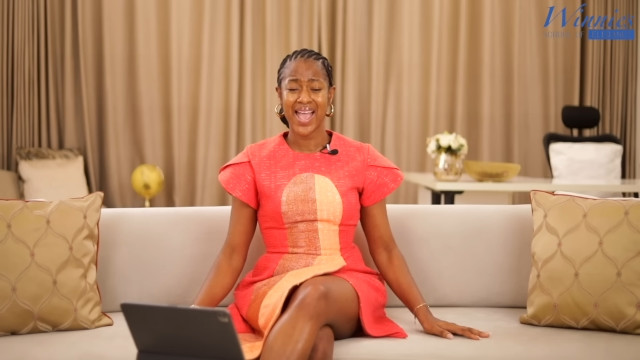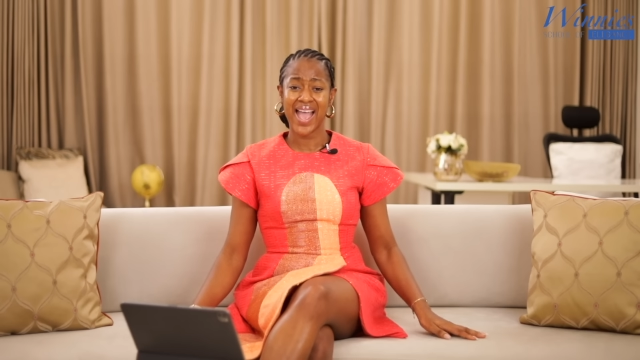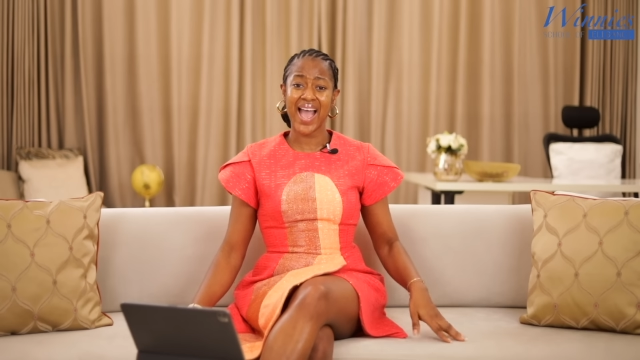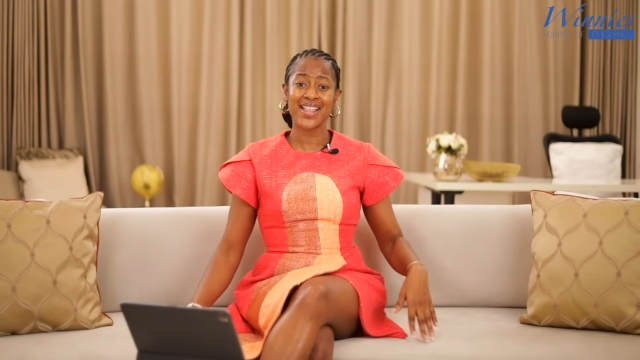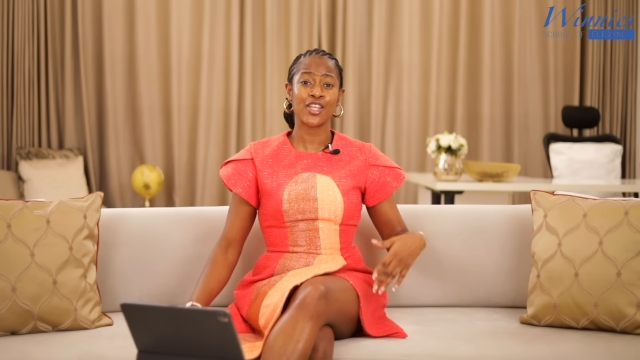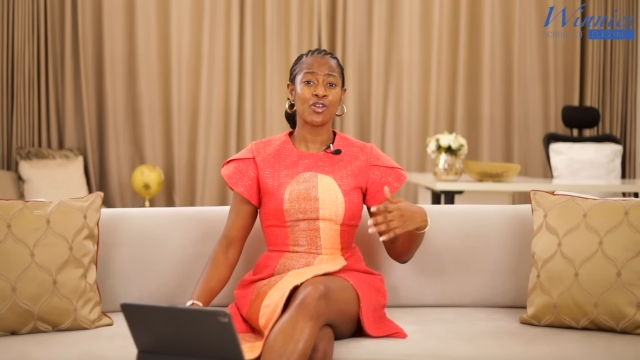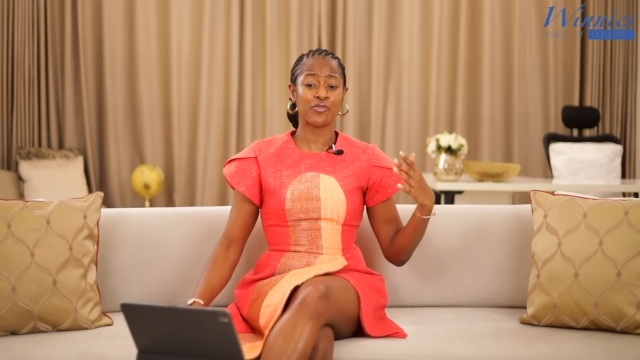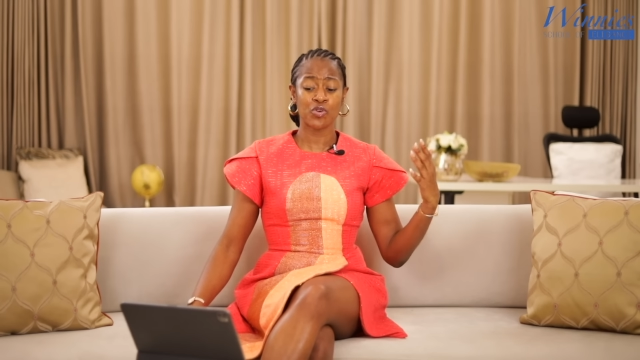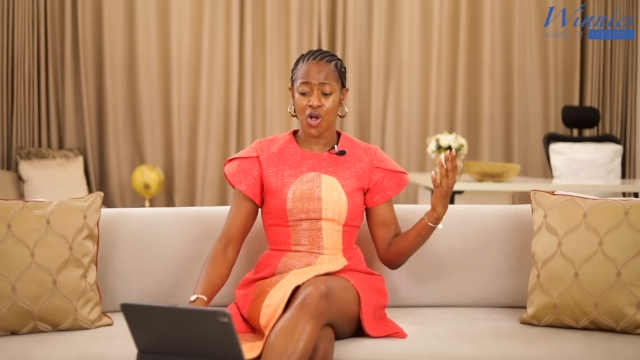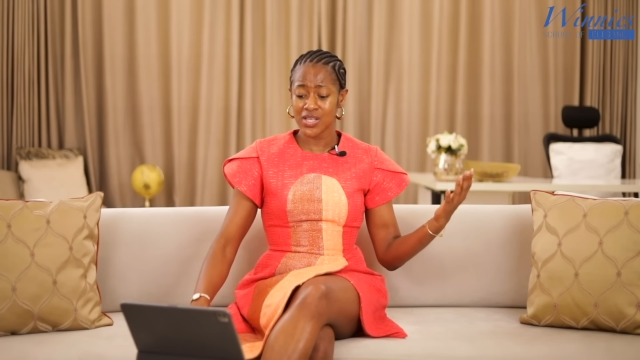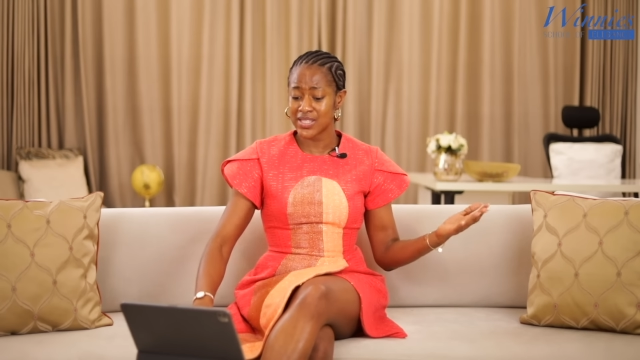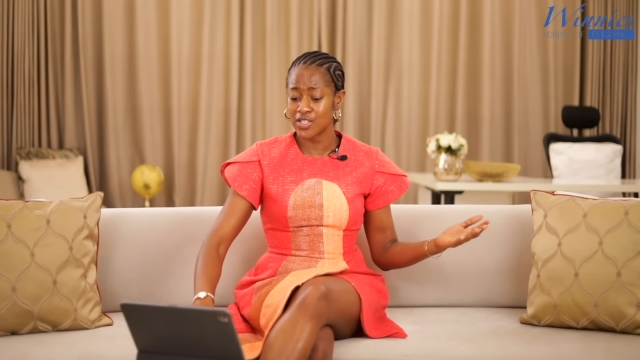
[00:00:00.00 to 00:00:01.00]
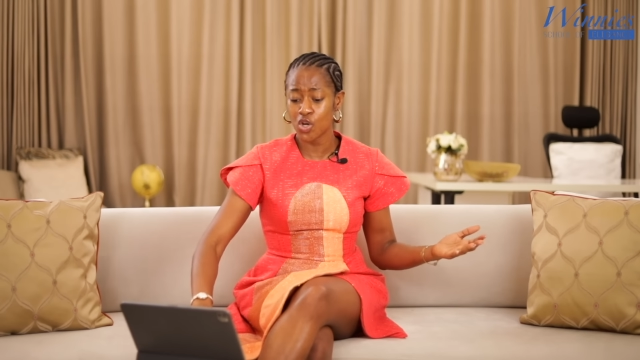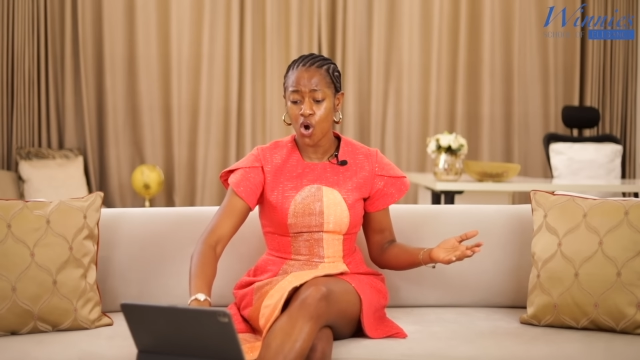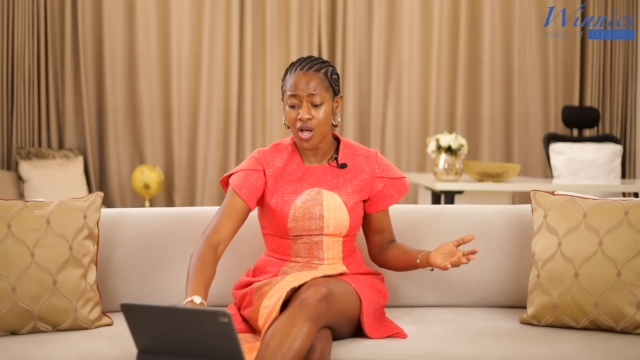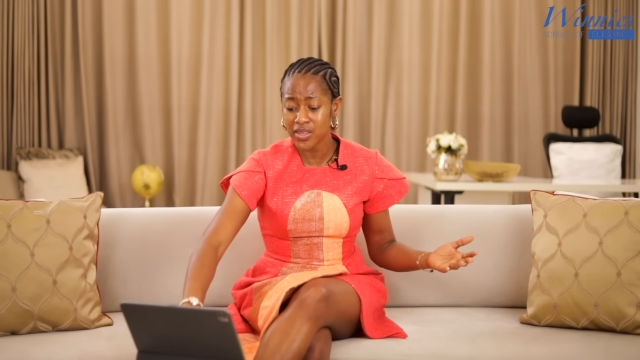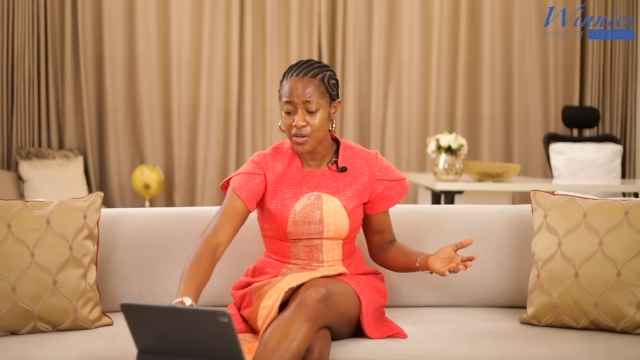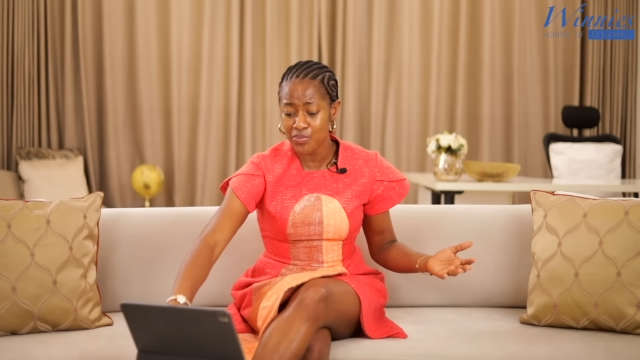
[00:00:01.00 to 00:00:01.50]
And then of course, in the
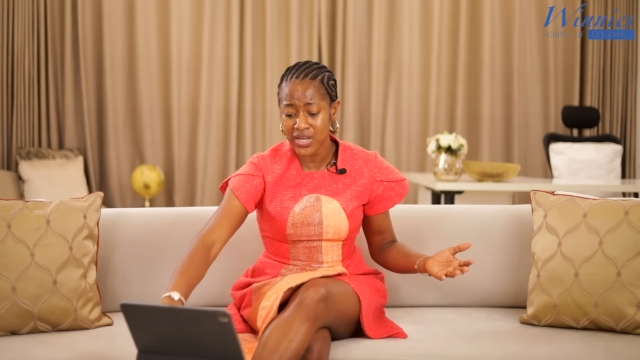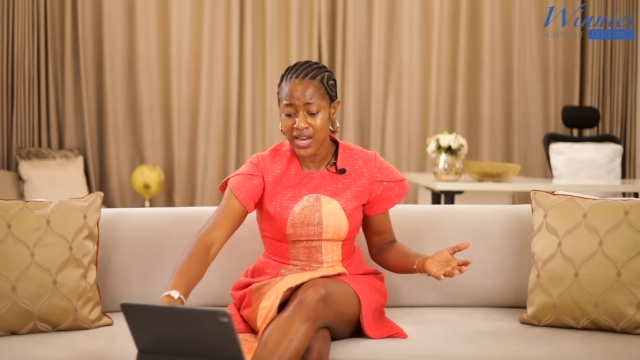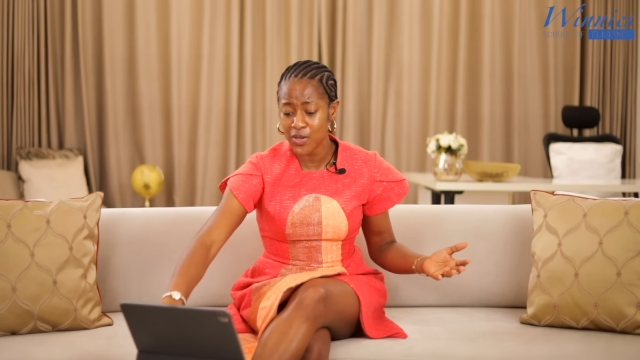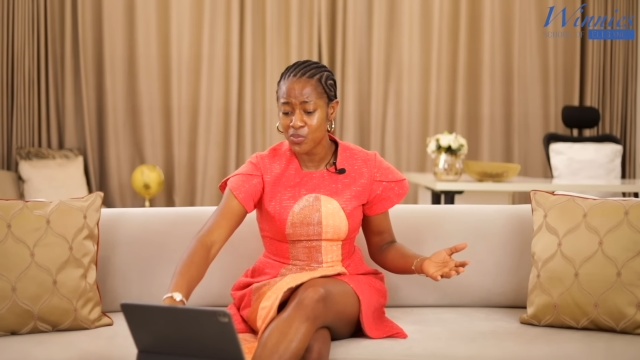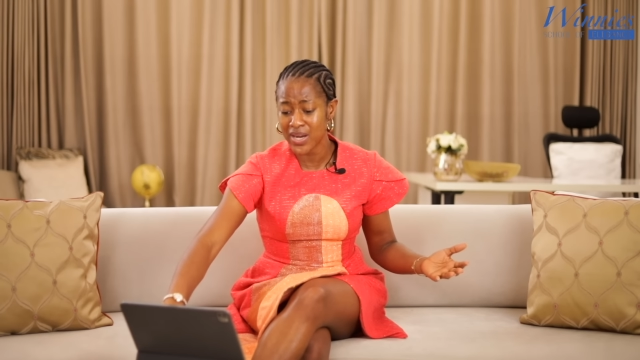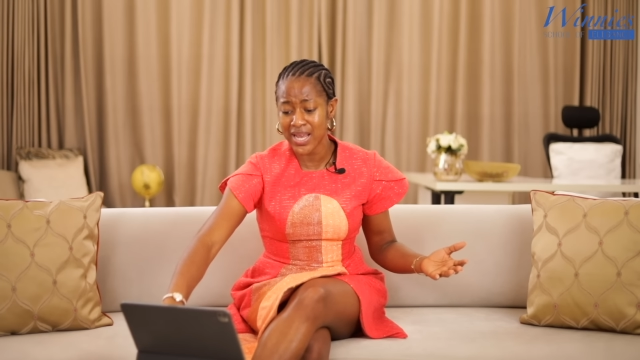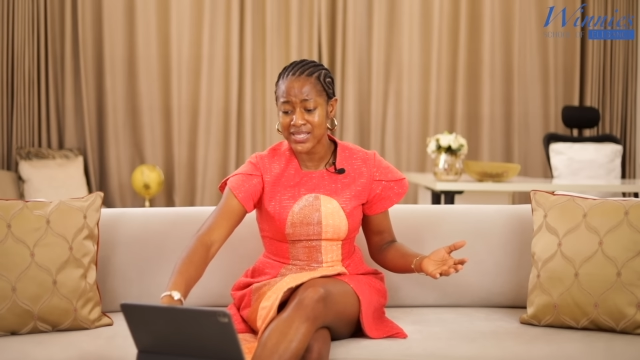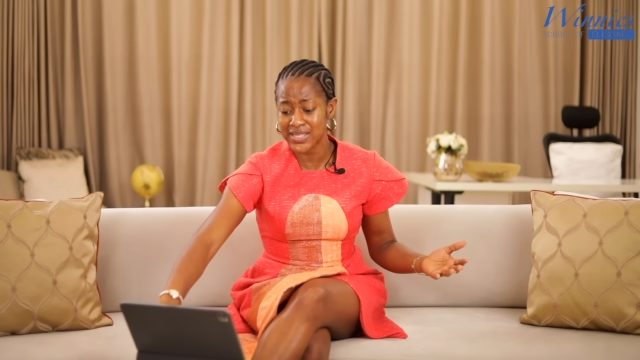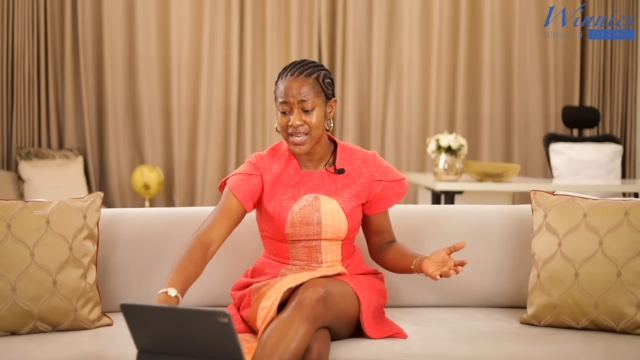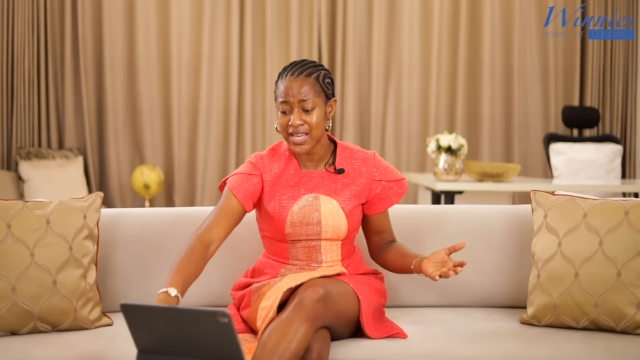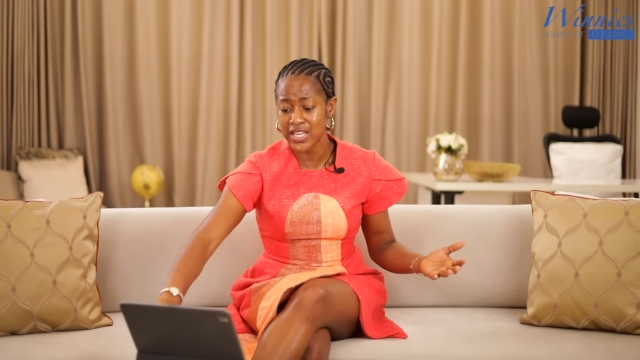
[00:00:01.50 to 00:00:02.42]
other regard, when I said,